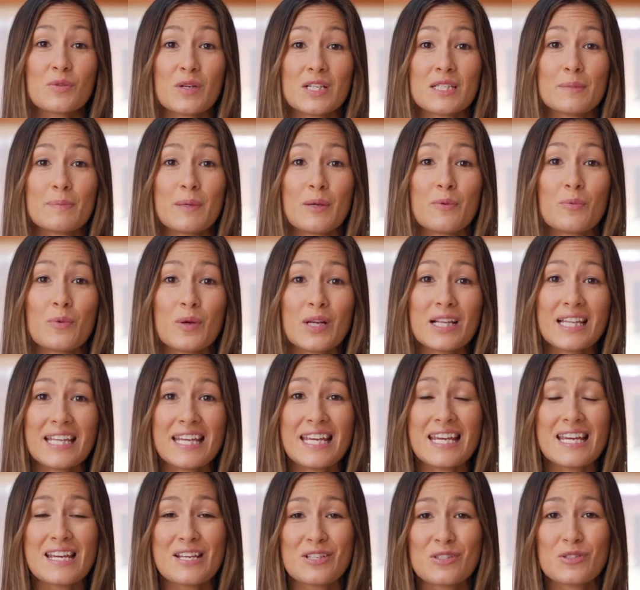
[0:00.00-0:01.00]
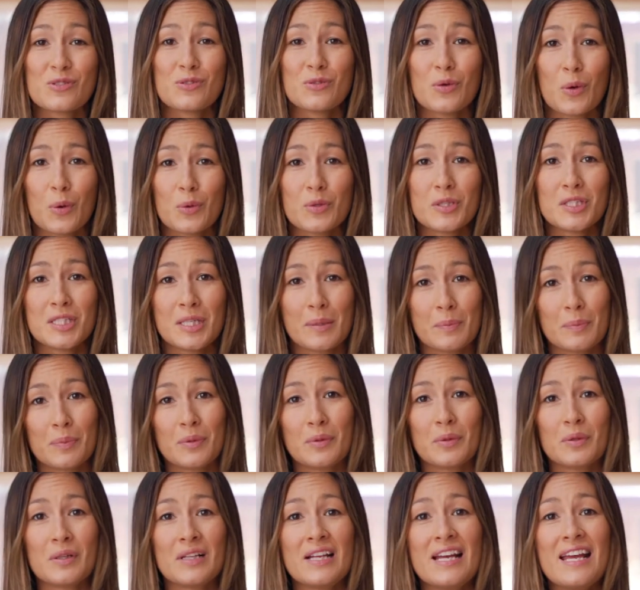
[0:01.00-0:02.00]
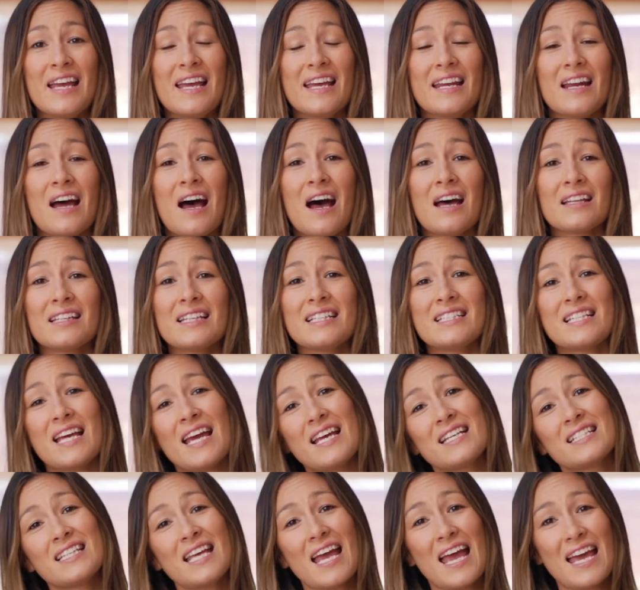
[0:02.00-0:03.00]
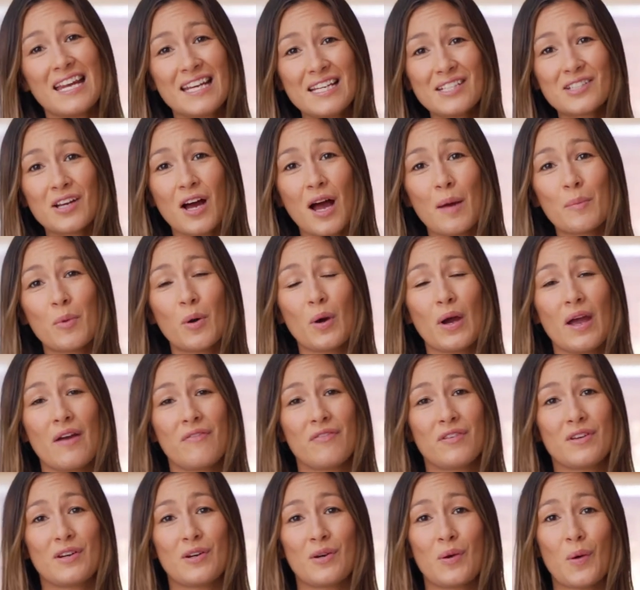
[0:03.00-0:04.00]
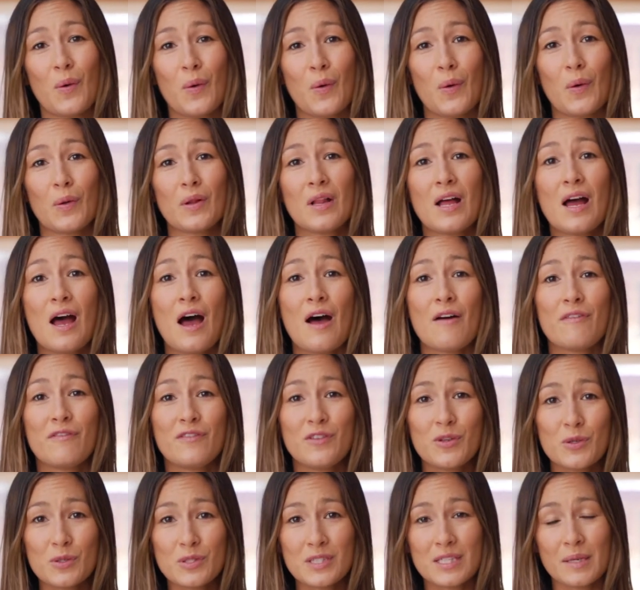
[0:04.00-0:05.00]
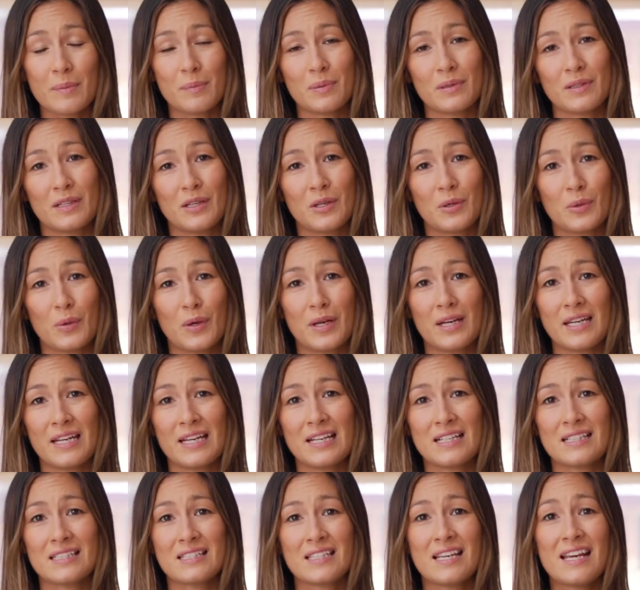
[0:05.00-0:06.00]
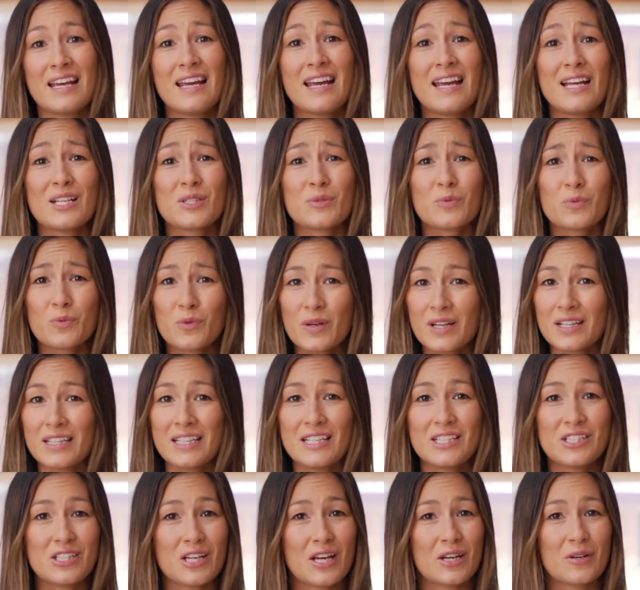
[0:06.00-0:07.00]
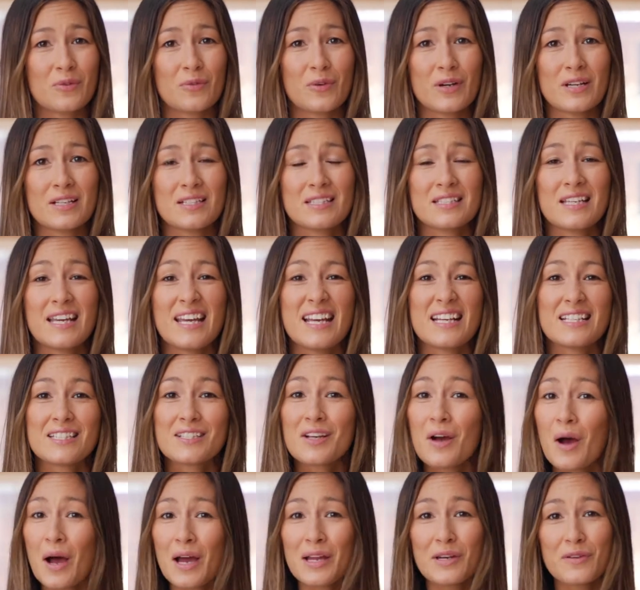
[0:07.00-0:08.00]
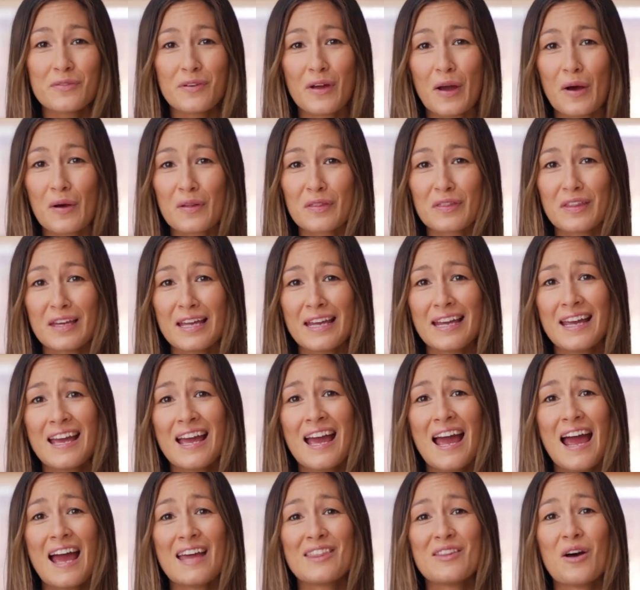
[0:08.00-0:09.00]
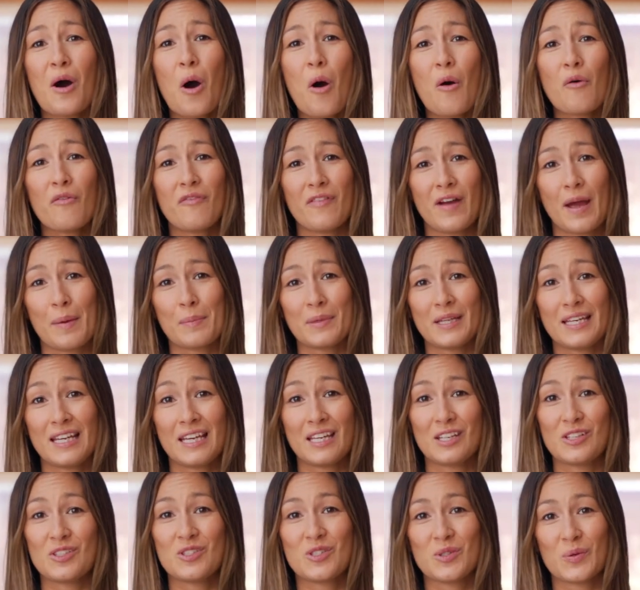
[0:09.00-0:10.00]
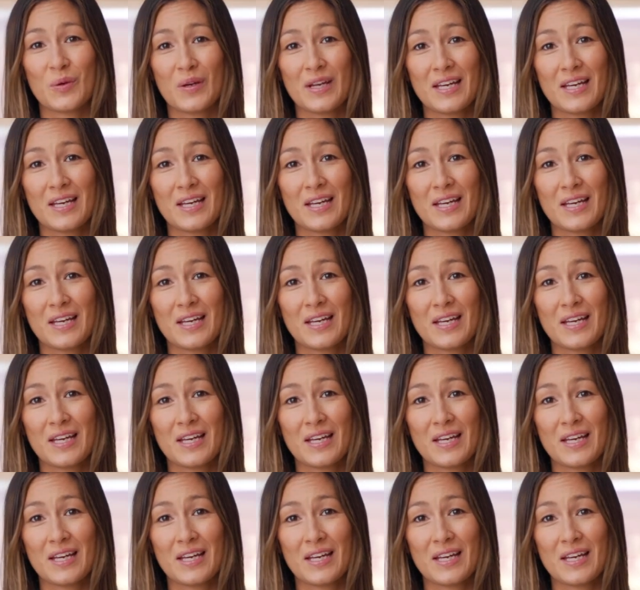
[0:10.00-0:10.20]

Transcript: recipe really is so simple. It hardly takes any time or effort at all. A few simple ingredients. It's really generous, it's kind of healthy, and the whole family can enjoy